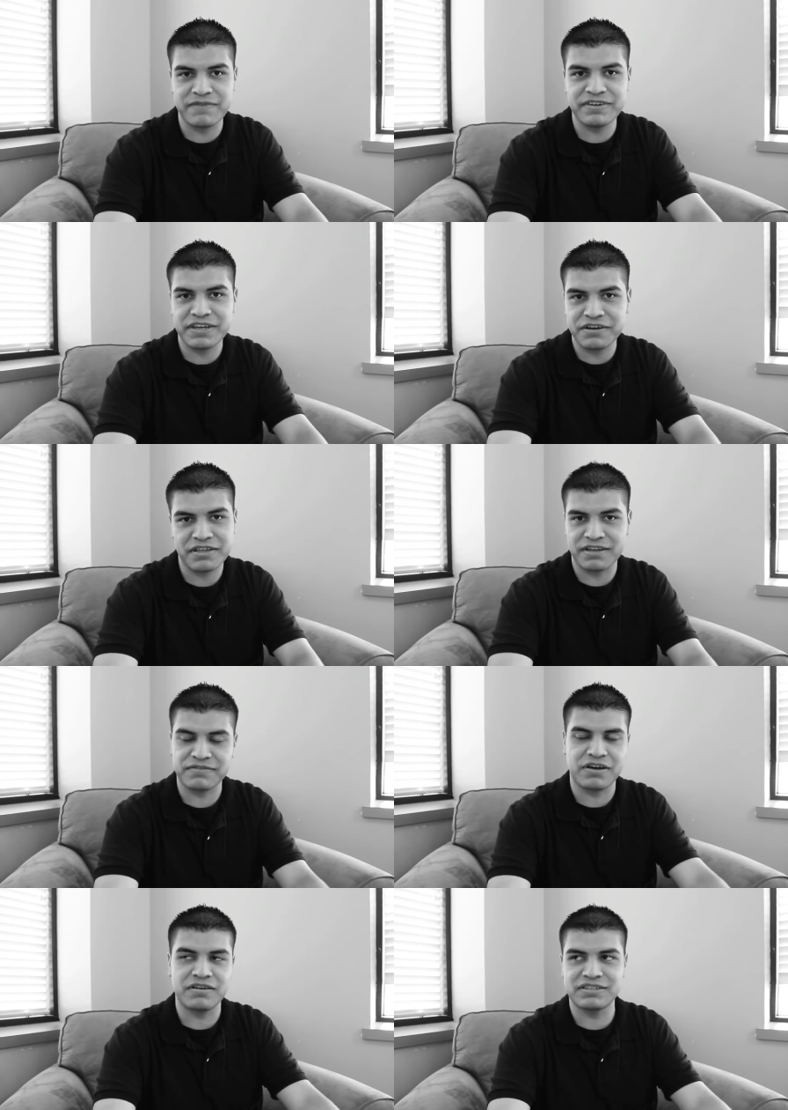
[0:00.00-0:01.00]
Every year that
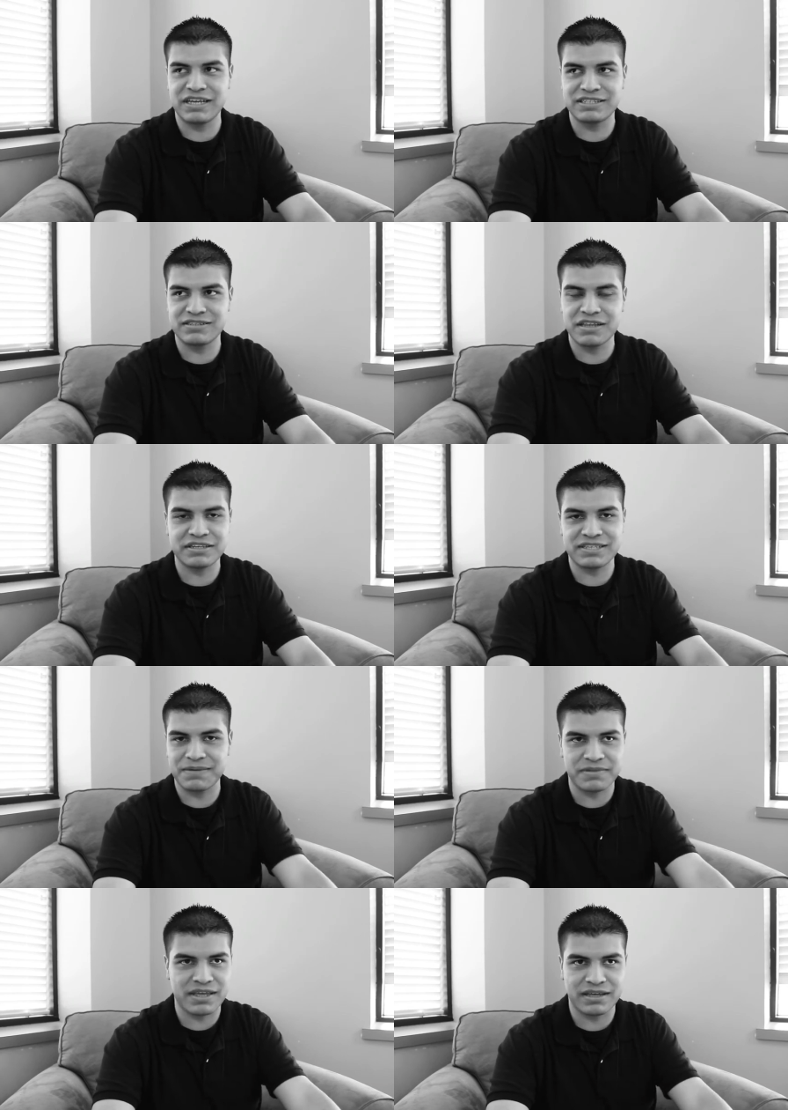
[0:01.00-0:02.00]
I've gone, it's not the
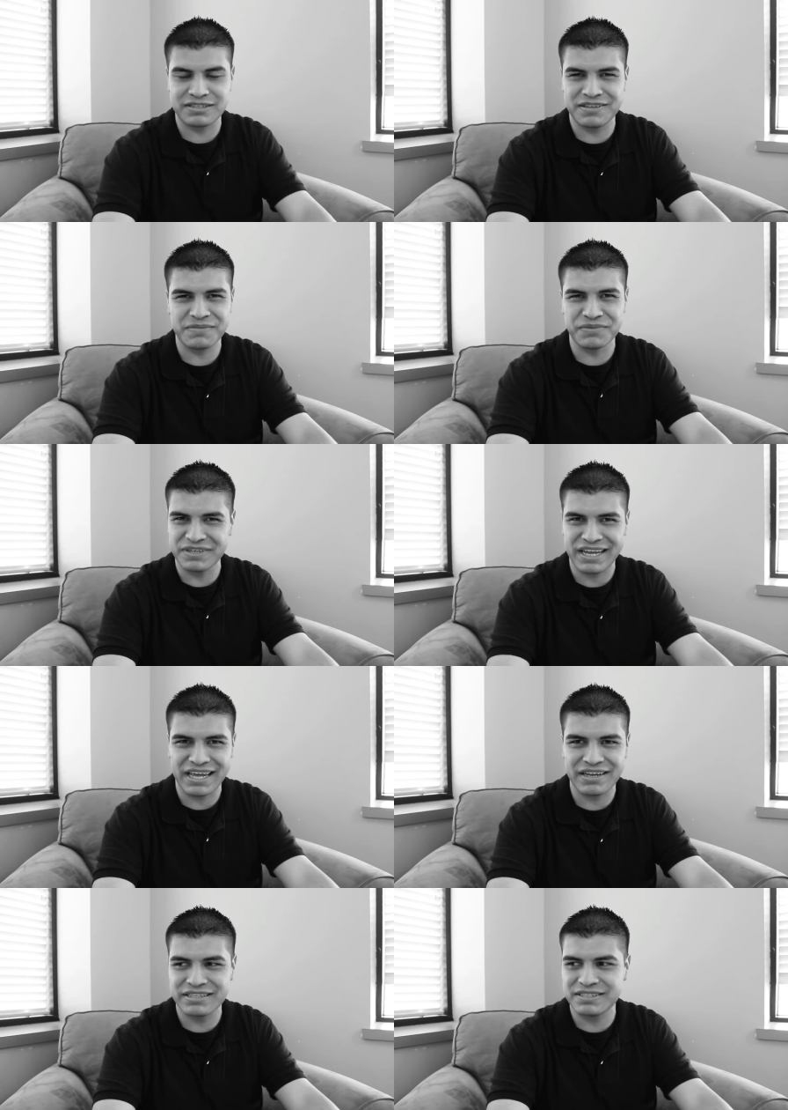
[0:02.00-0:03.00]
same thing. It's nothing
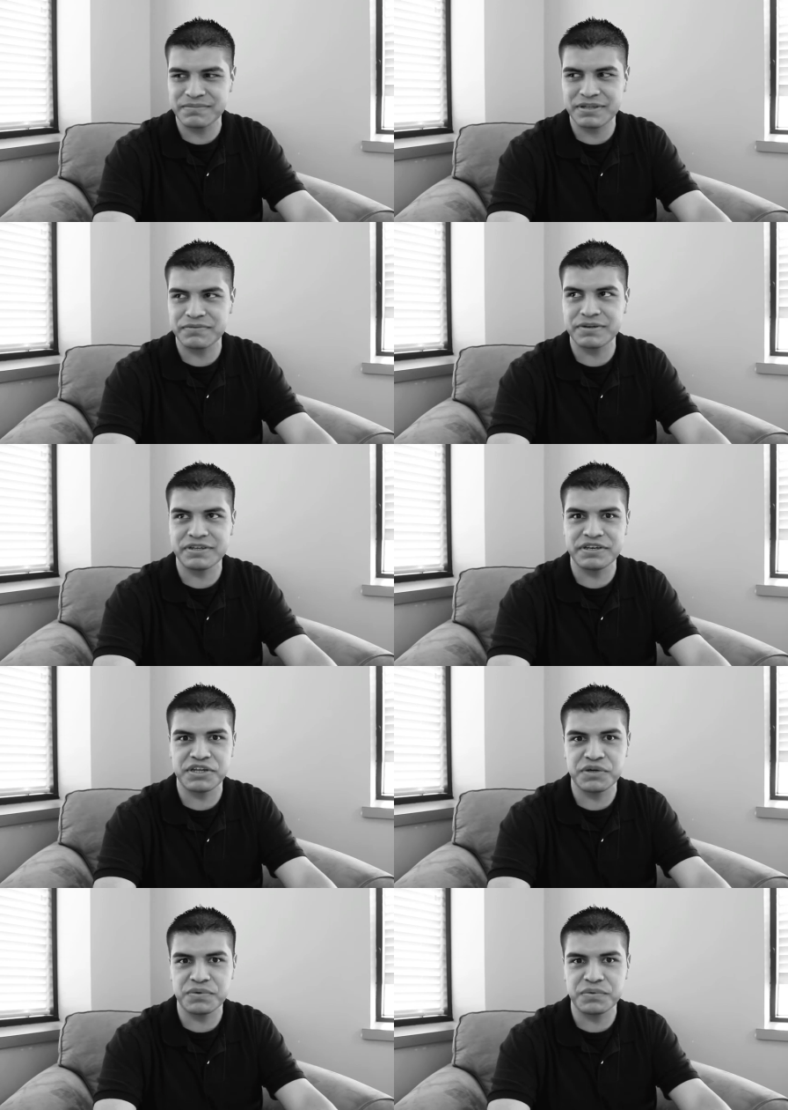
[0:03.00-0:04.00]
mundane. It's something really
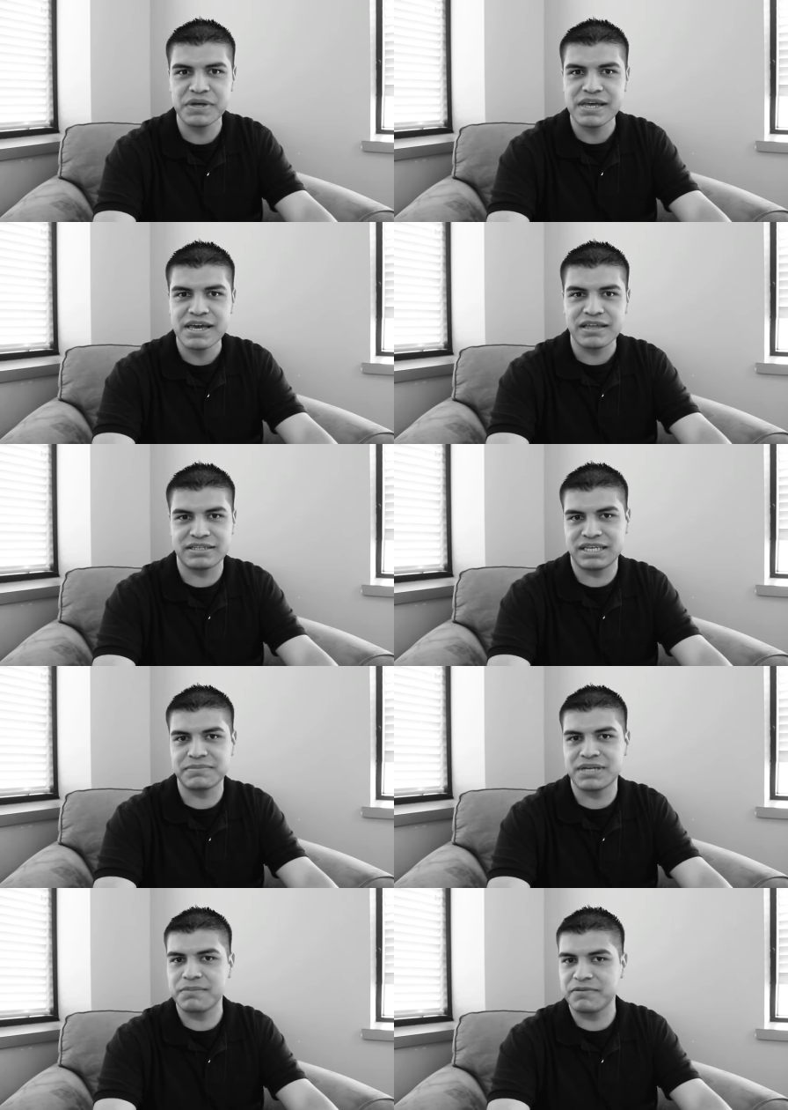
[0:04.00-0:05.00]
new the
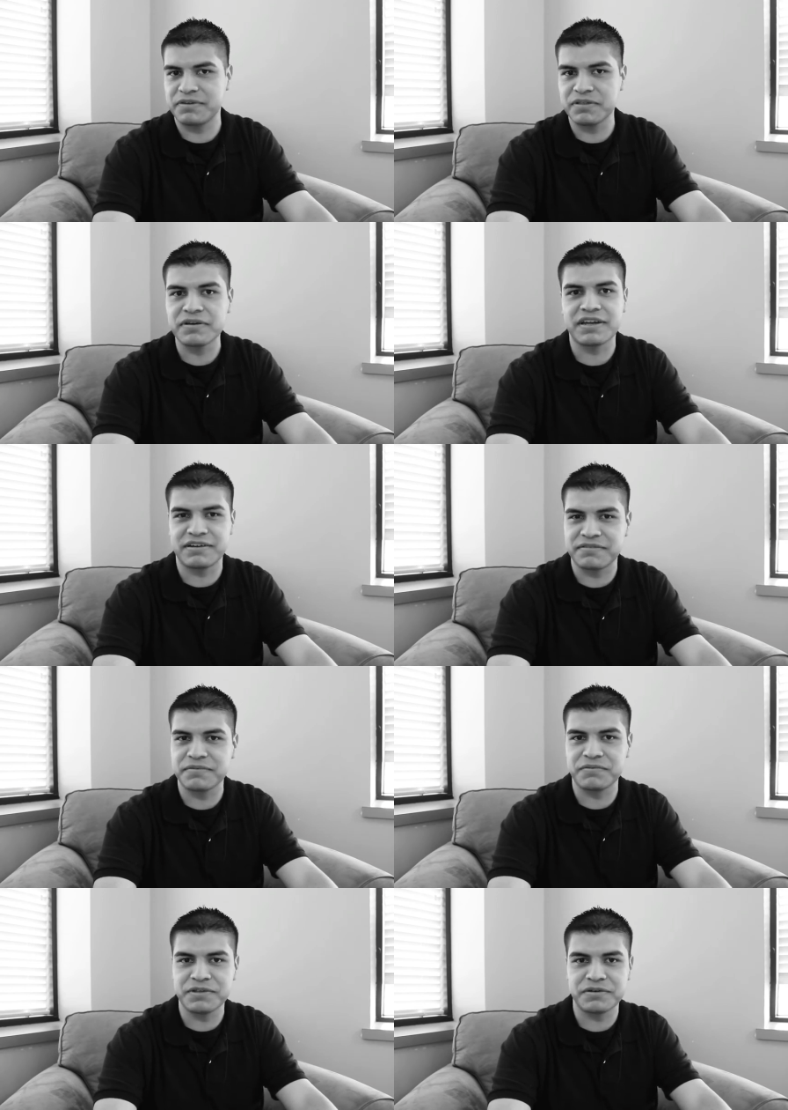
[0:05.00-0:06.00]
same time, if you look at it
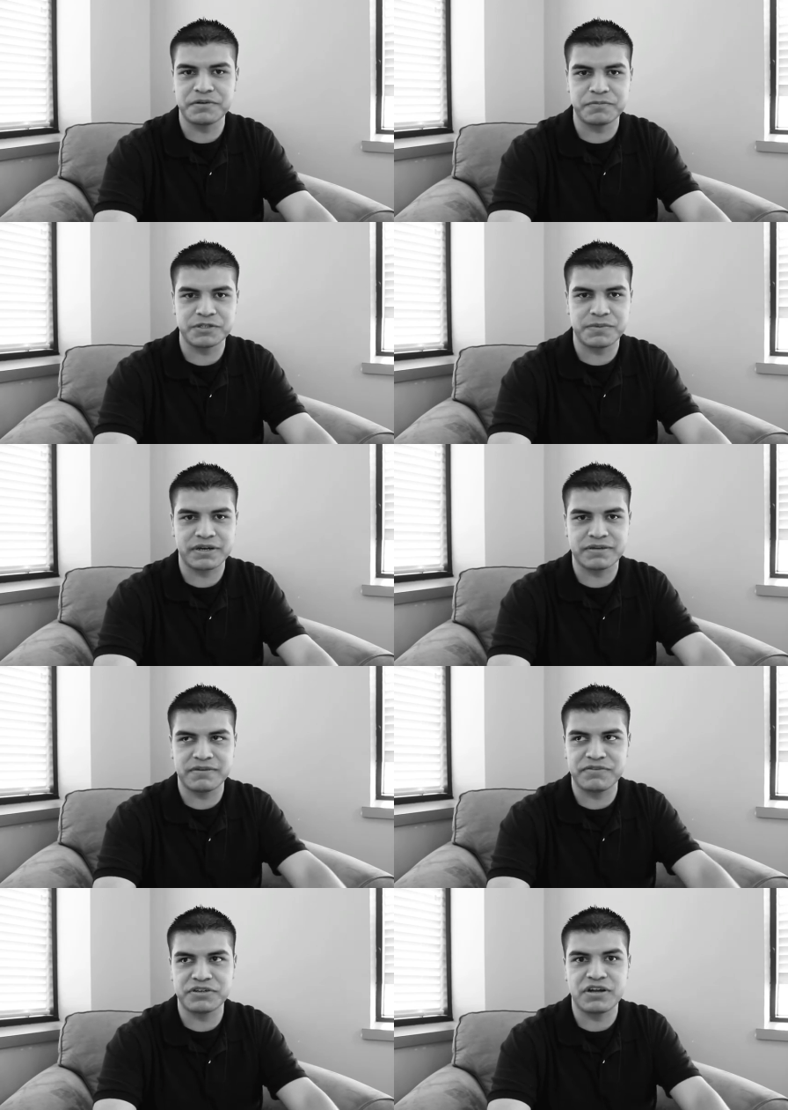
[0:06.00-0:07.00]
from the really good perspective,
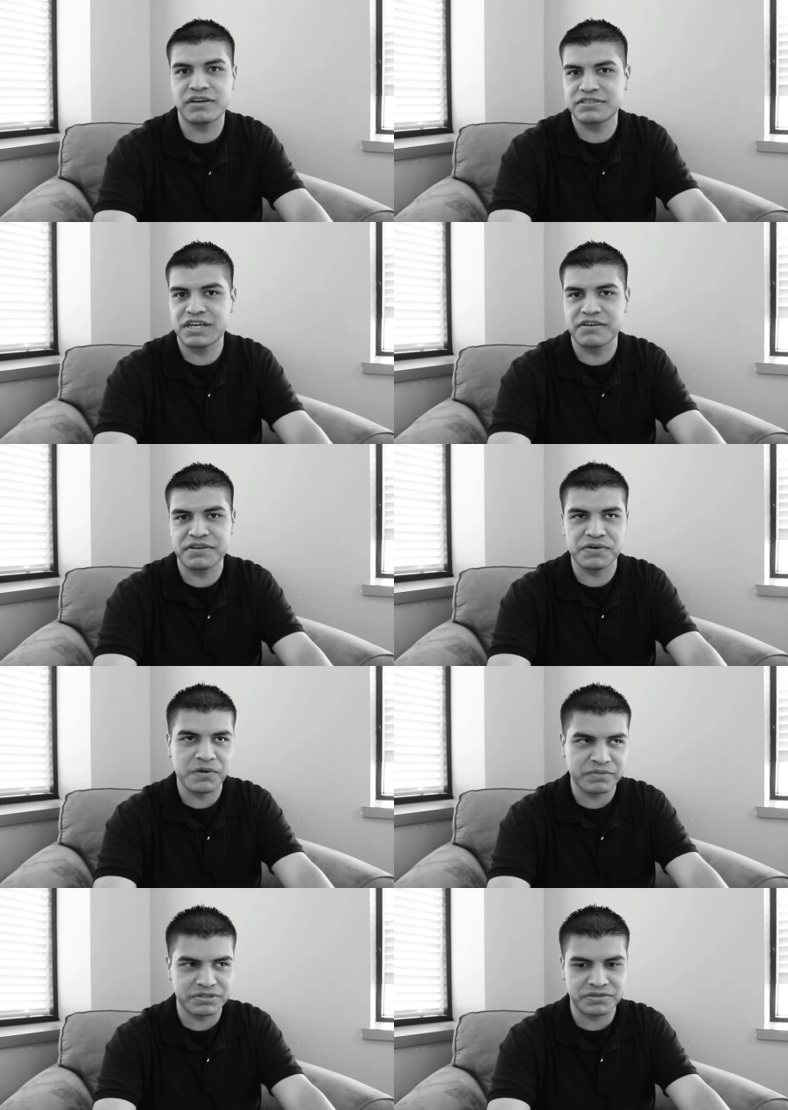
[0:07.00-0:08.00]
if you're docile and you're
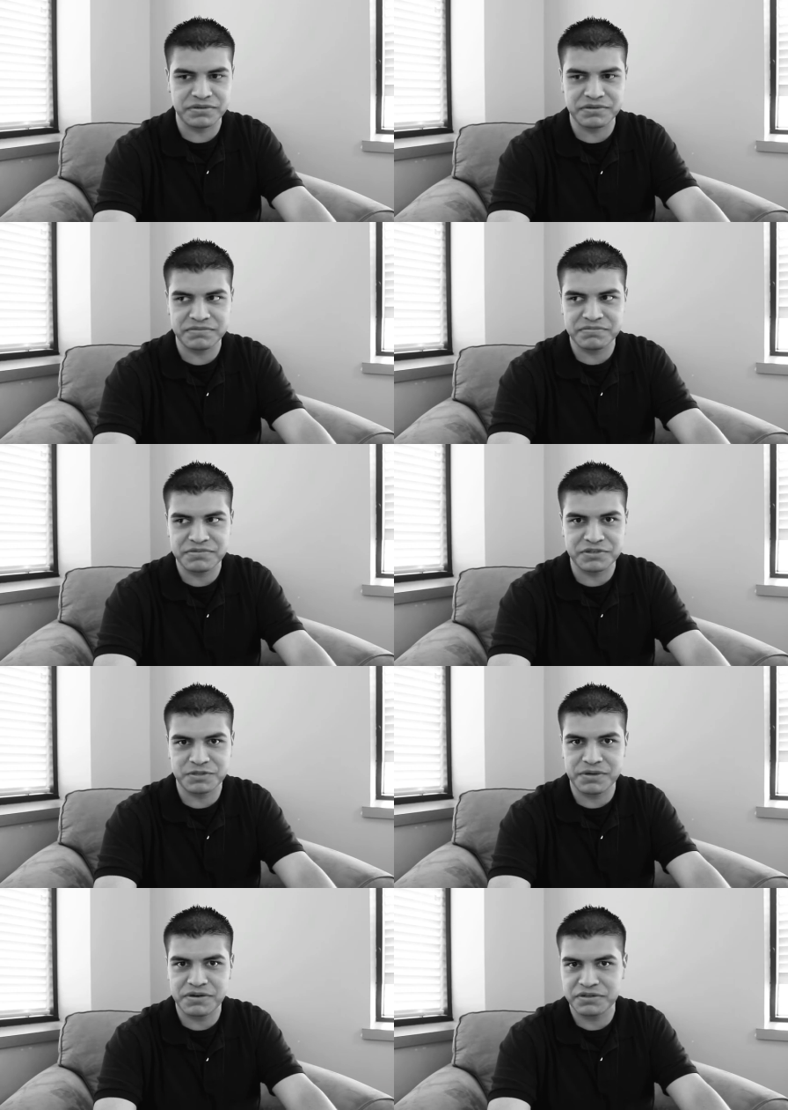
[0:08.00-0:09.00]
open to the
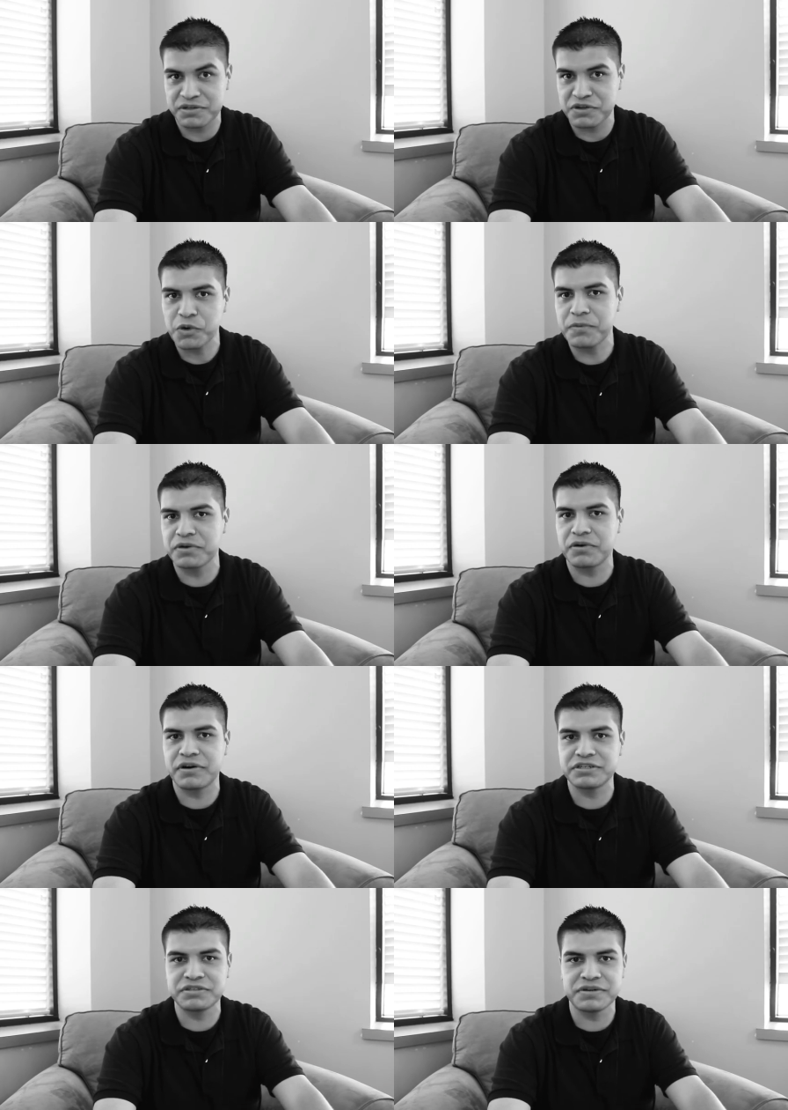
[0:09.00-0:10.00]
spirit and you open your
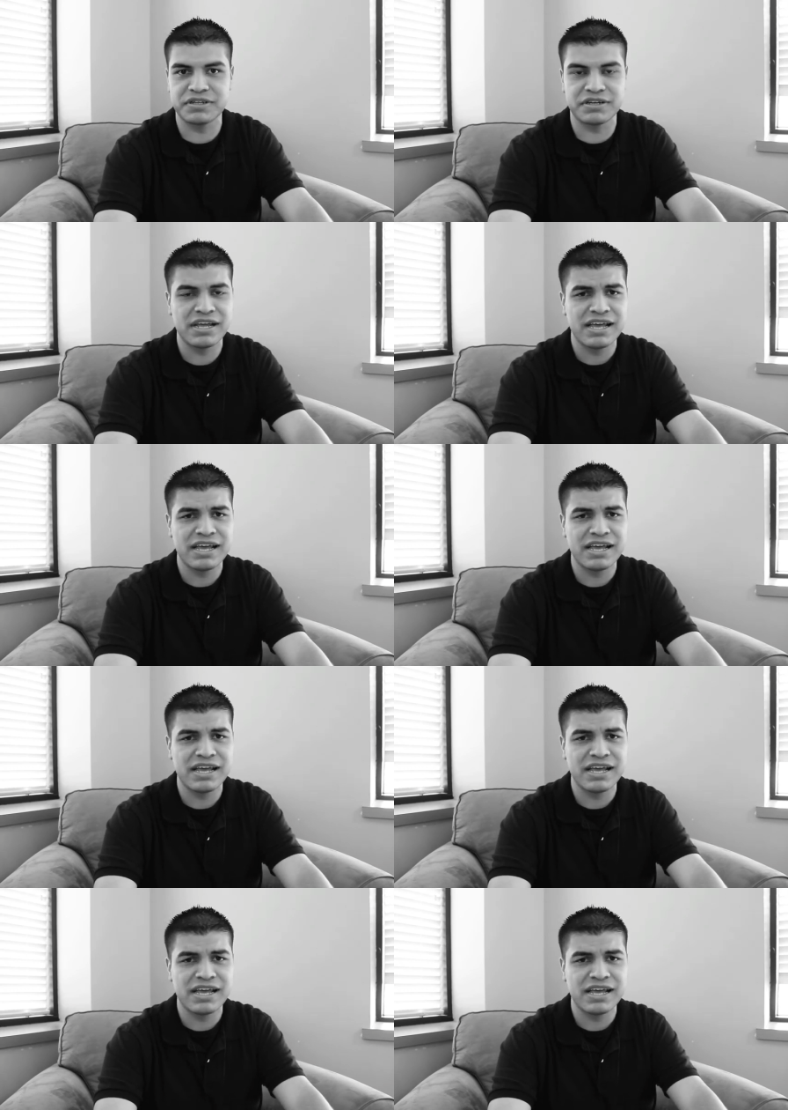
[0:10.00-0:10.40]
heart to it, then